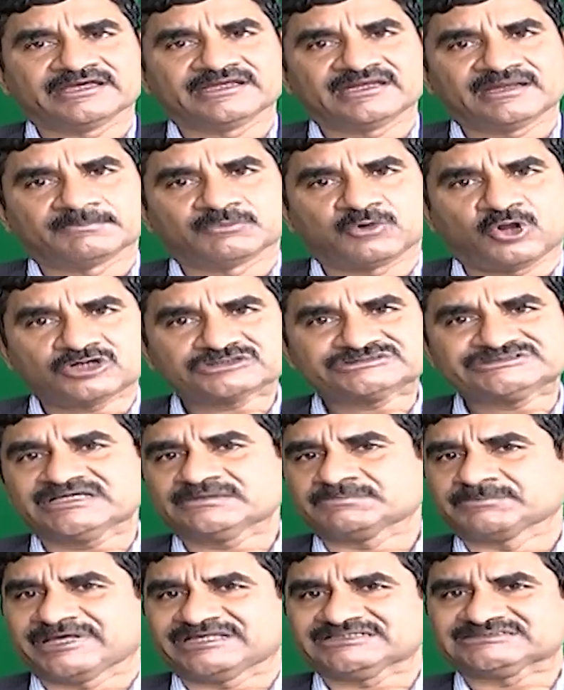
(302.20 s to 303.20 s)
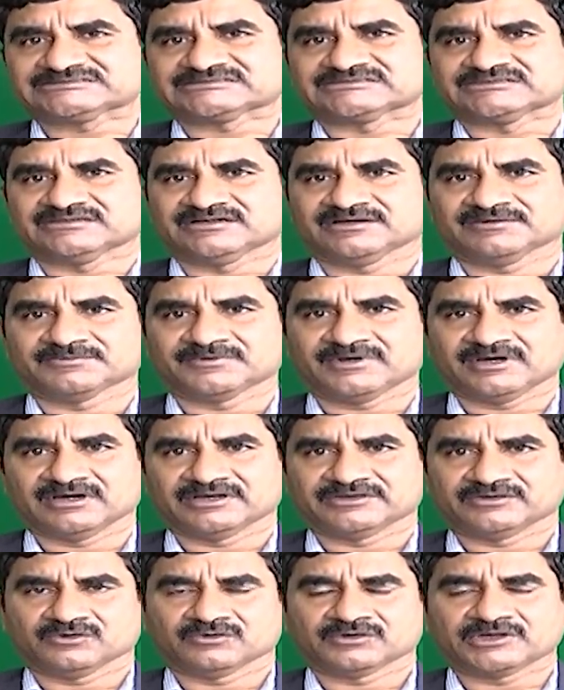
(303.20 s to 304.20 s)
in a blockchain based uh, uh,
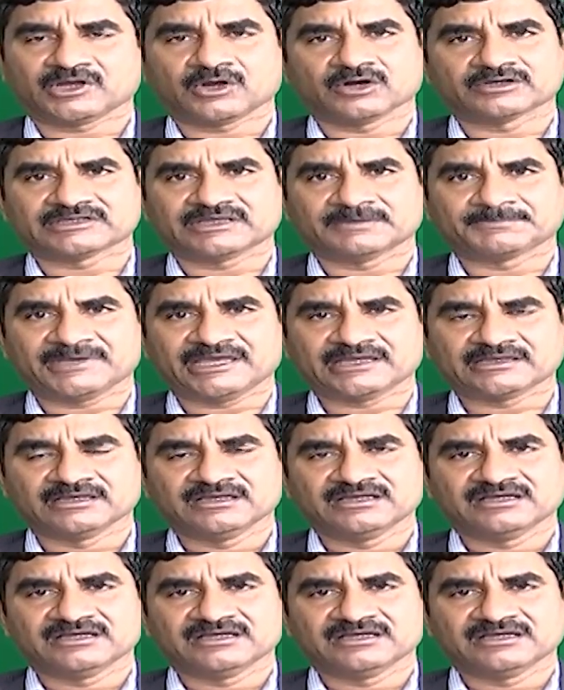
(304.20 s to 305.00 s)
you know record keeping